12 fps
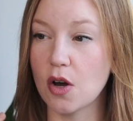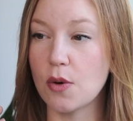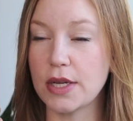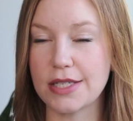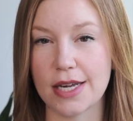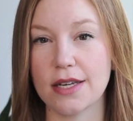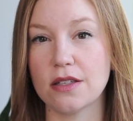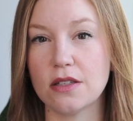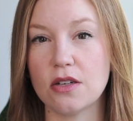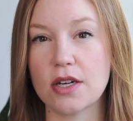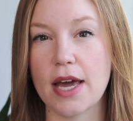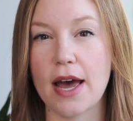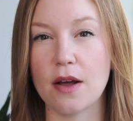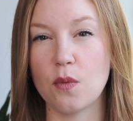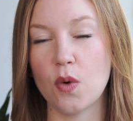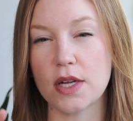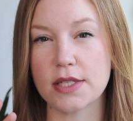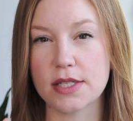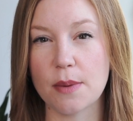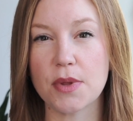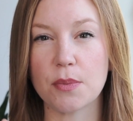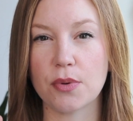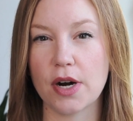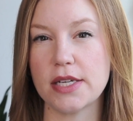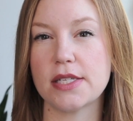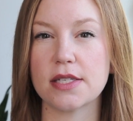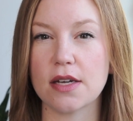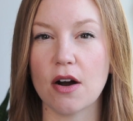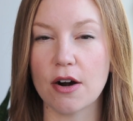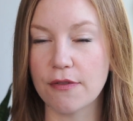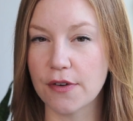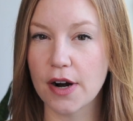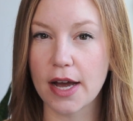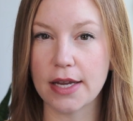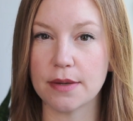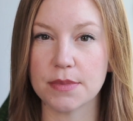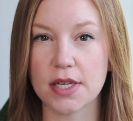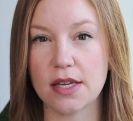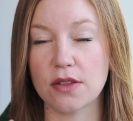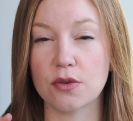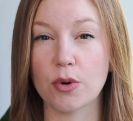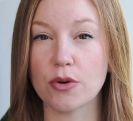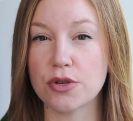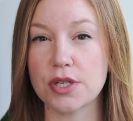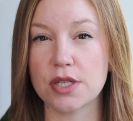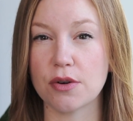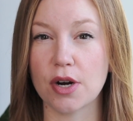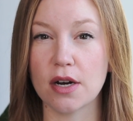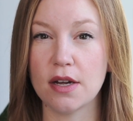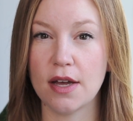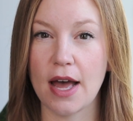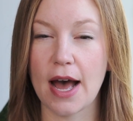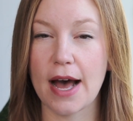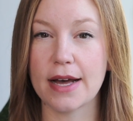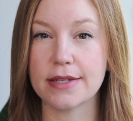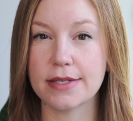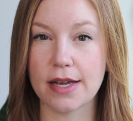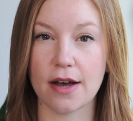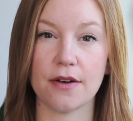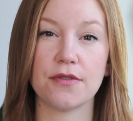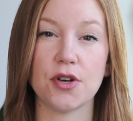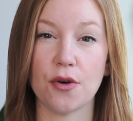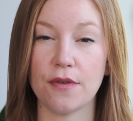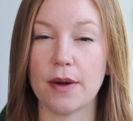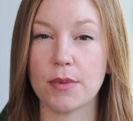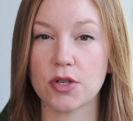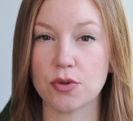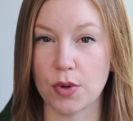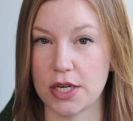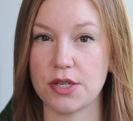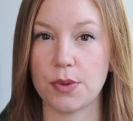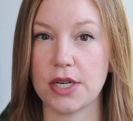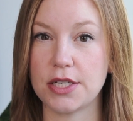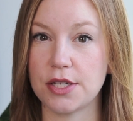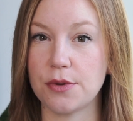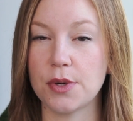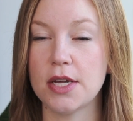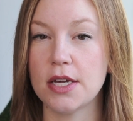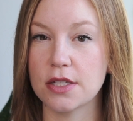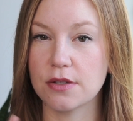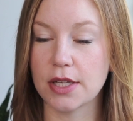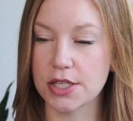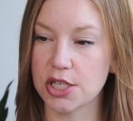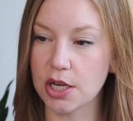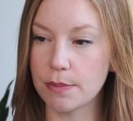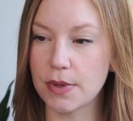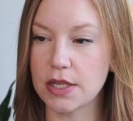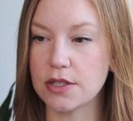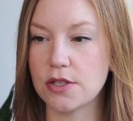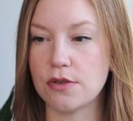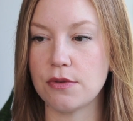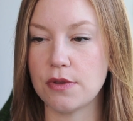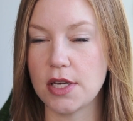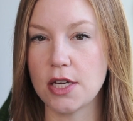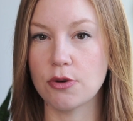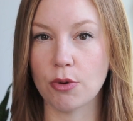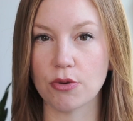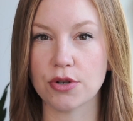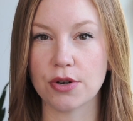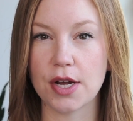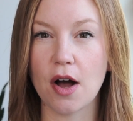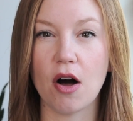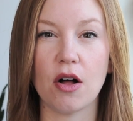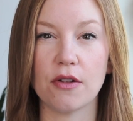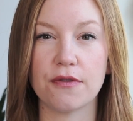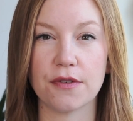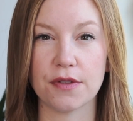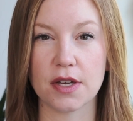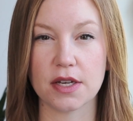go and take a look at what some of the prices are for items in the grocery store as of November 2022. So let's jump into the grocery haul for